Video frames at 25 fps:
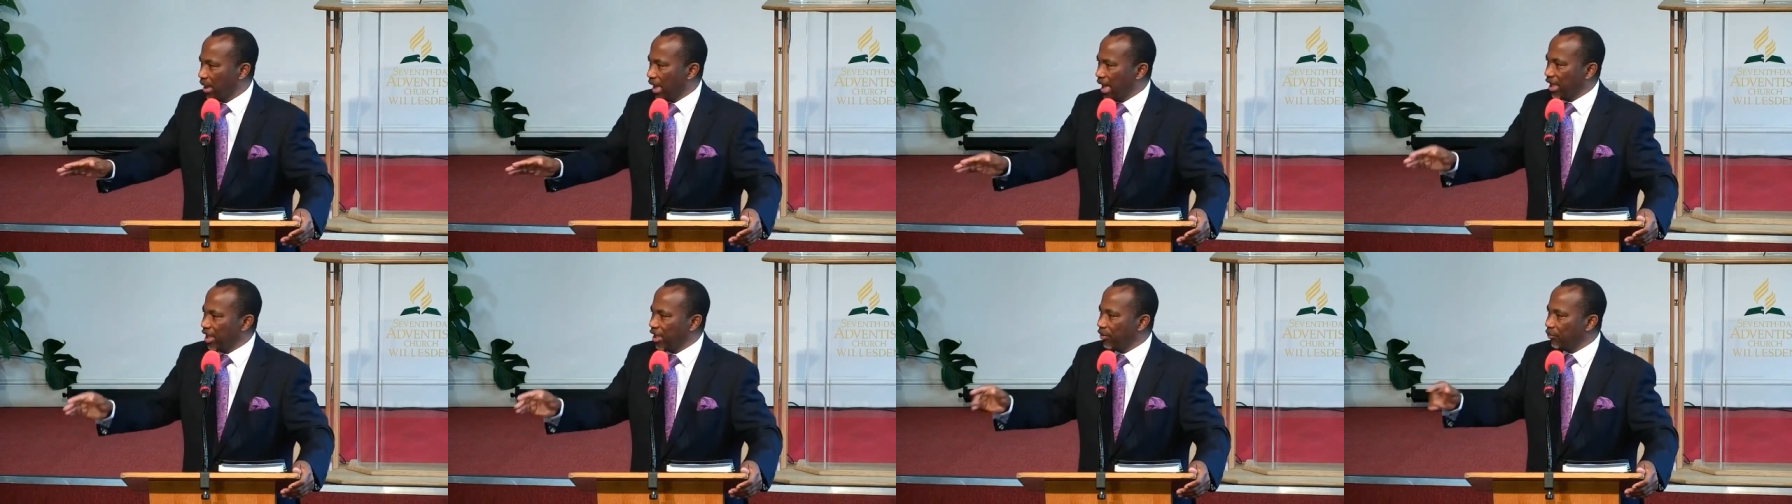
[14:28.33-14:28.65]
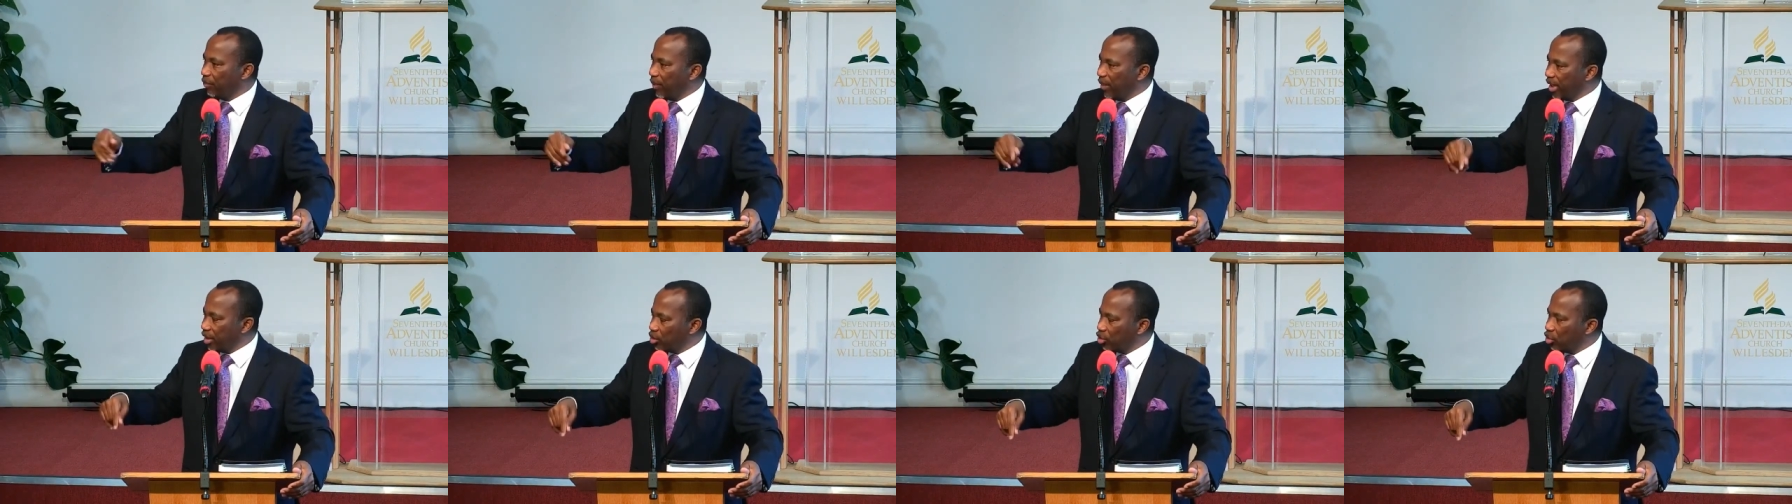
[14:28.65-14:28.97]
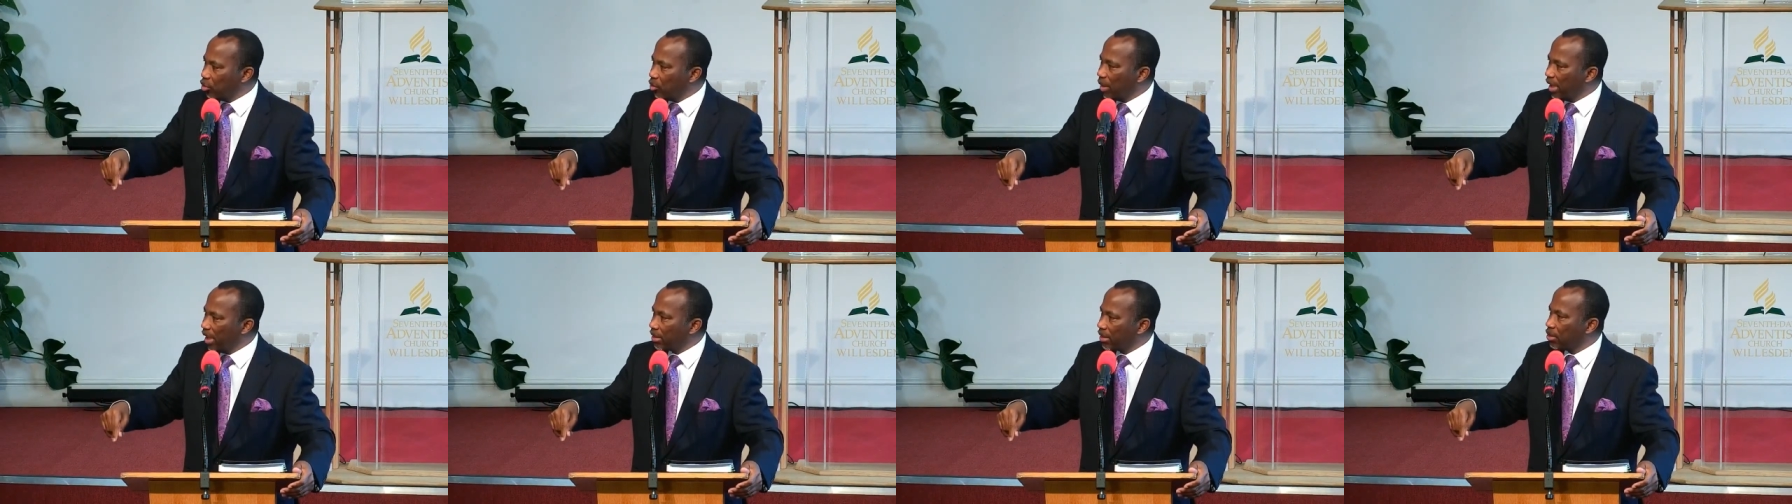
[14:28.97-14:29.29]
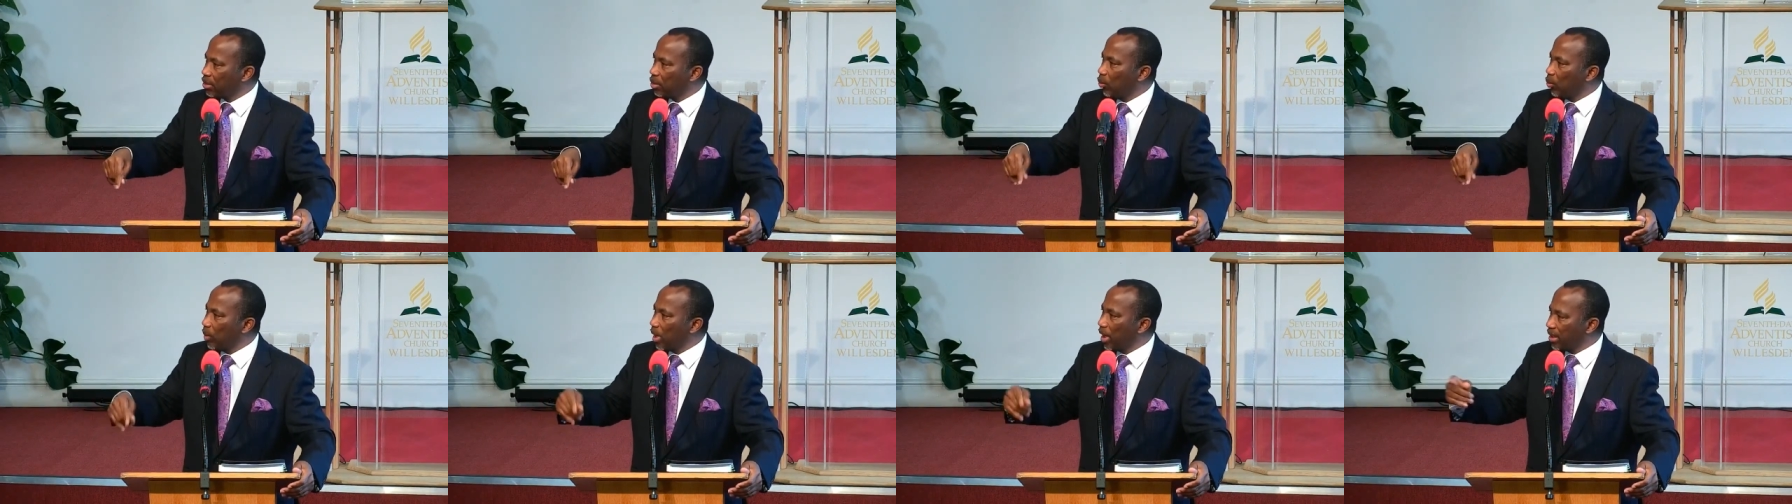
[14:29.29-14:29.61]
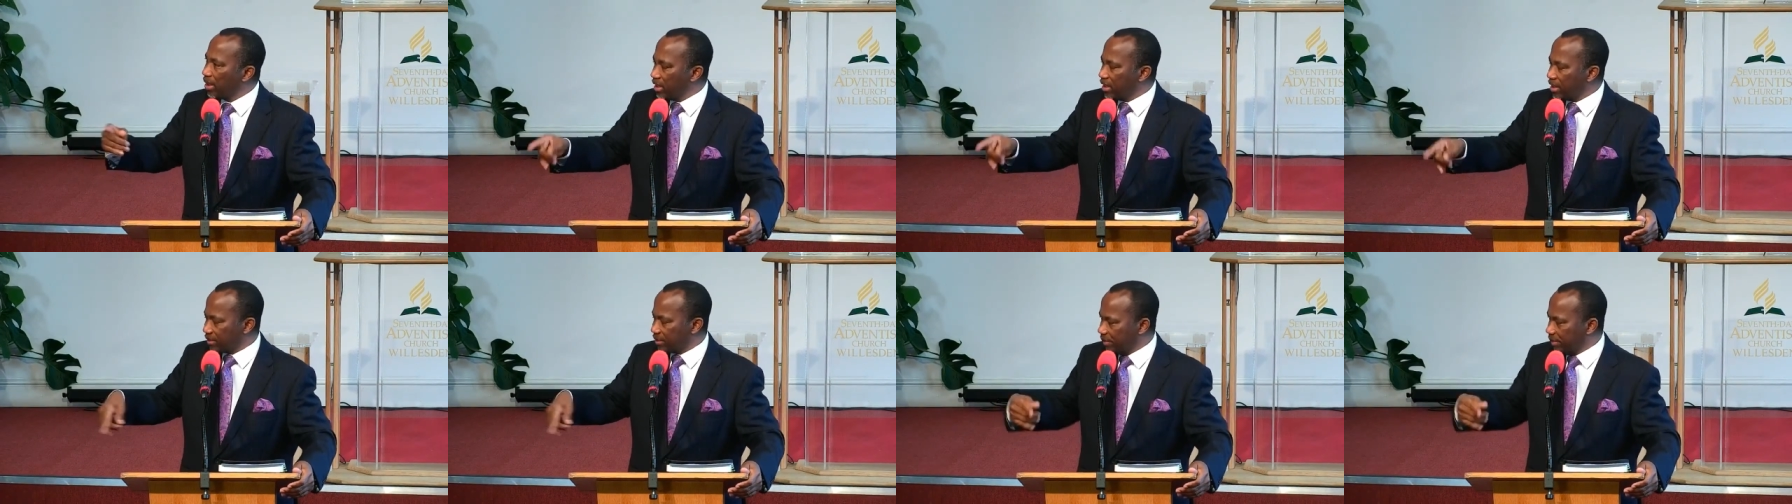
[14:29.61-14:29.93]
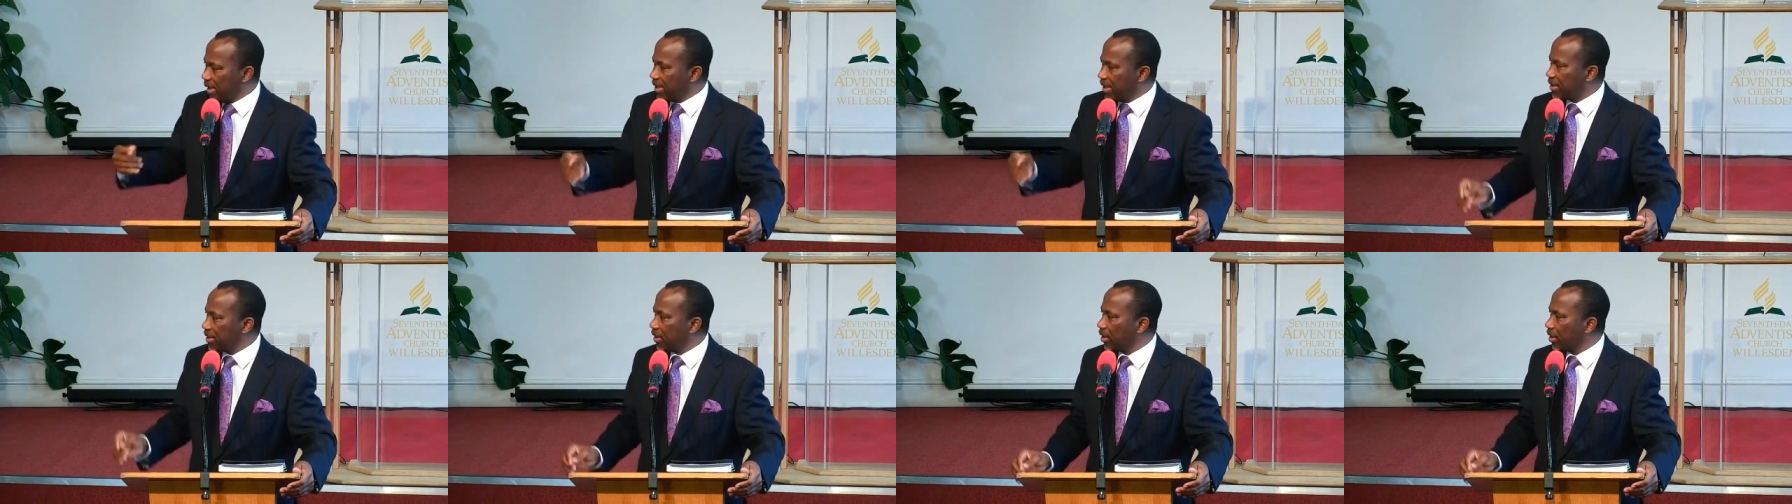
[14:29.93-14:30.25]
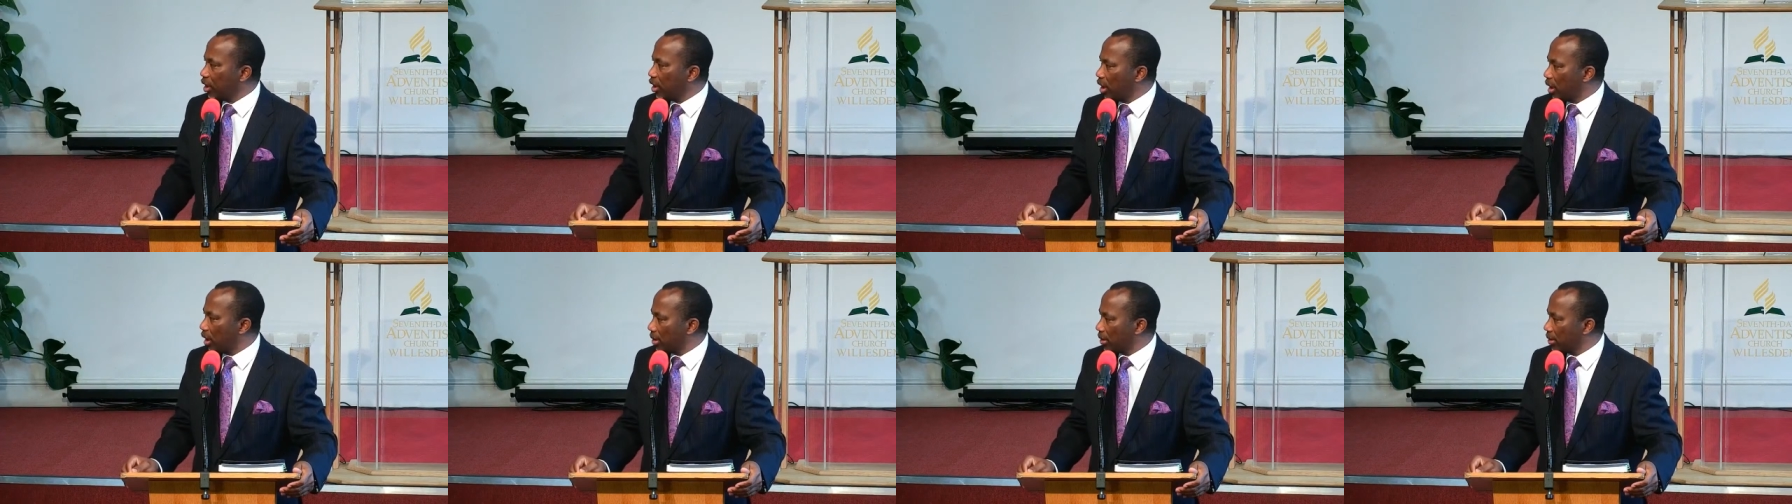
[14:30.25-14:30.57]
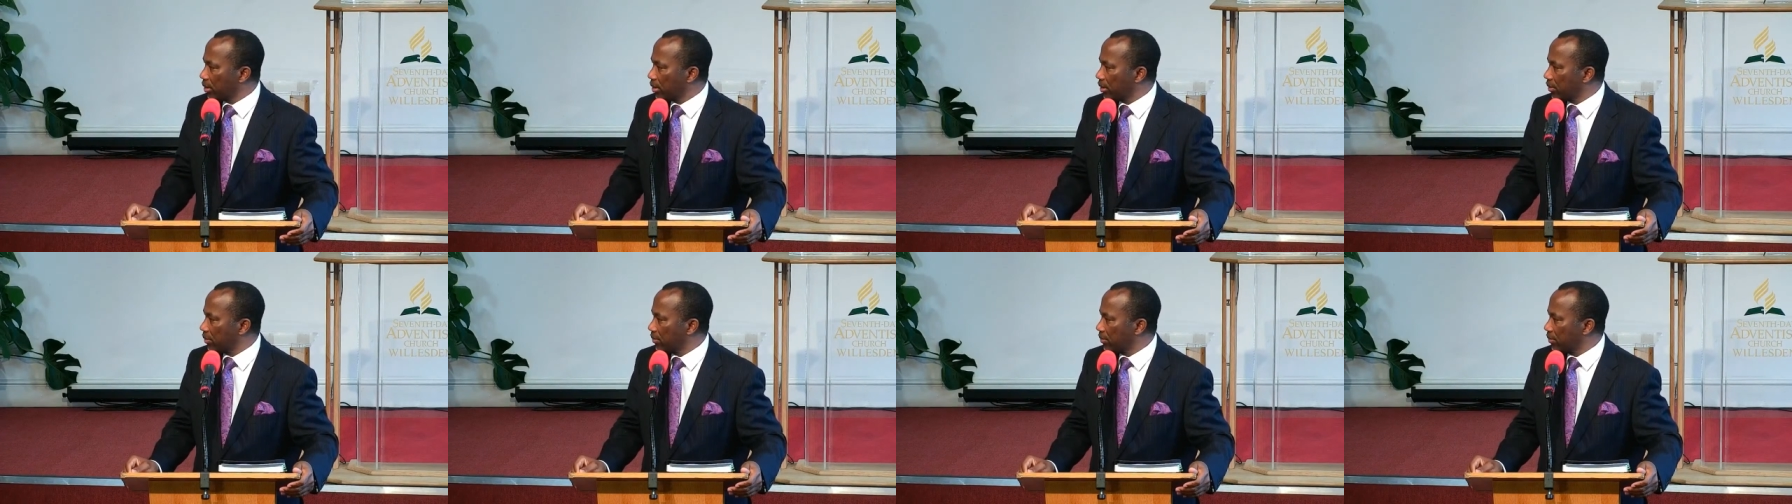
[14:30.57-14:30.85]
And if we do it, we are displeasing God.